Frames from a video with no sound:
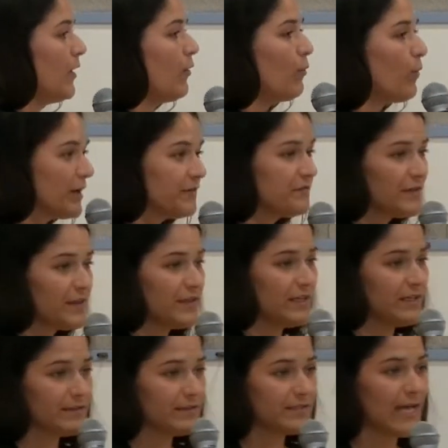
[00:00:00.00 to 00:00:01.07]
One of the
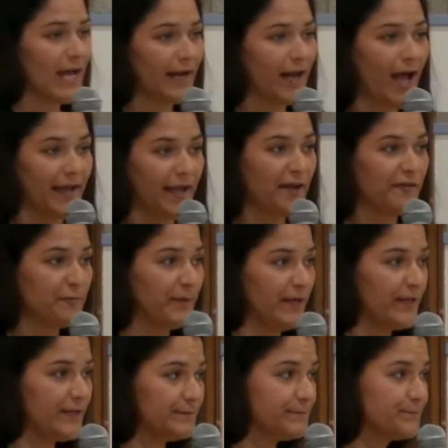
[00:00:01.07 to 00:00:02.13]
things that I have
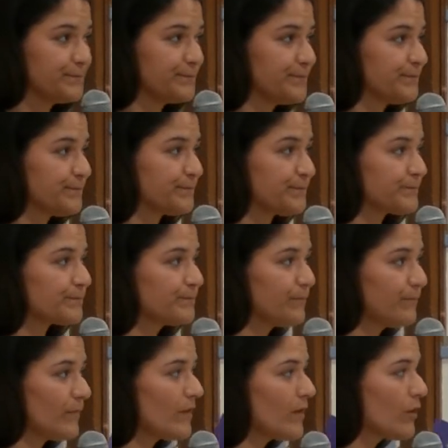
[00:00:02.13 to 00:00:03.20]
been
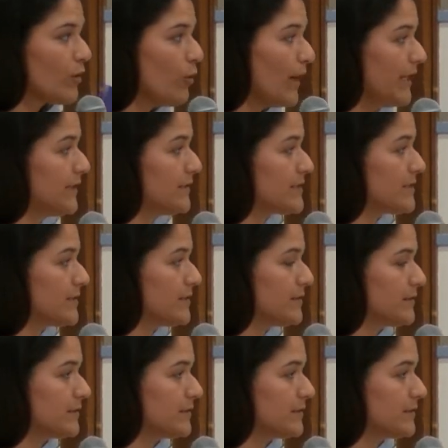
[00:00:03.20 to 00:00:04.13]
quite